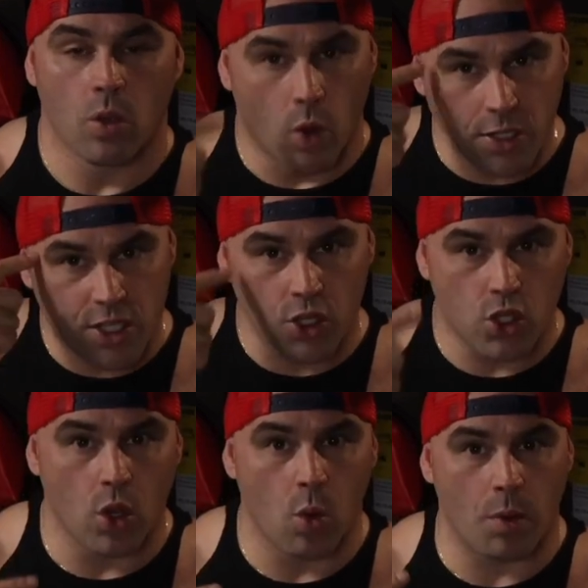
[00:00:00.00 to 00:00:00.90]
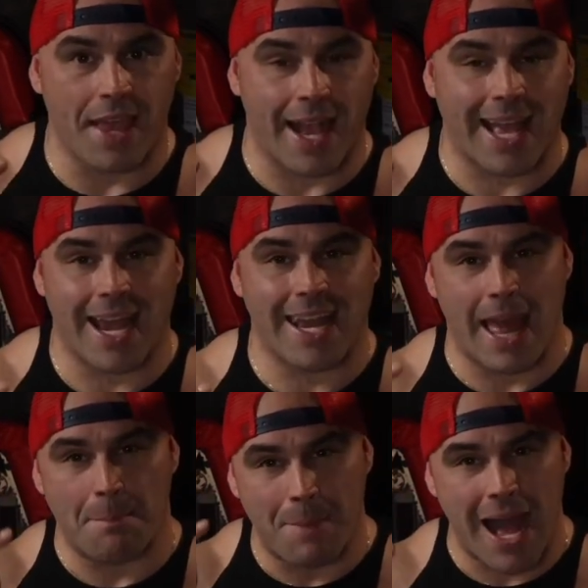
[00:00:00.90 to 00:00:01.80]
once in tune with that kind of
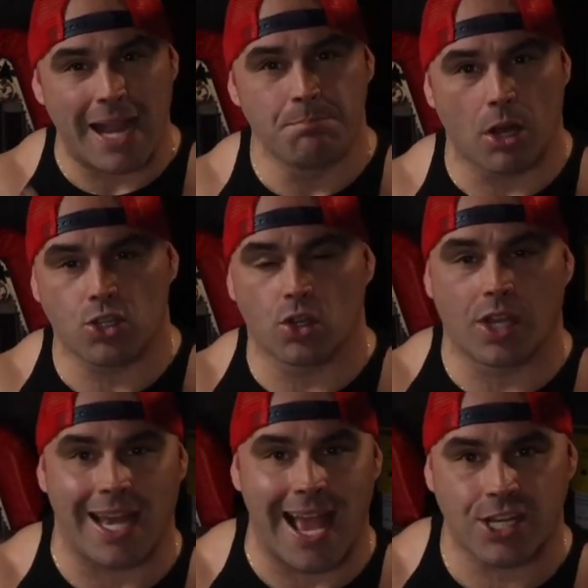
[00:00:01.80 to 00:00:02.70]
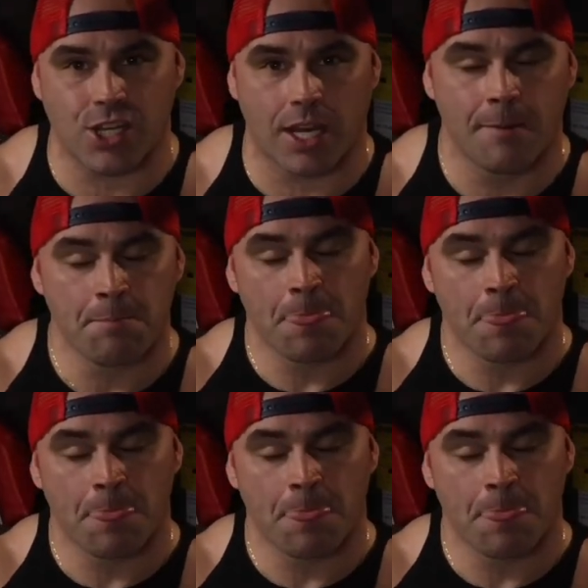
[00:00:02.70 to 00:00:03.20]
that mind-muscle connection,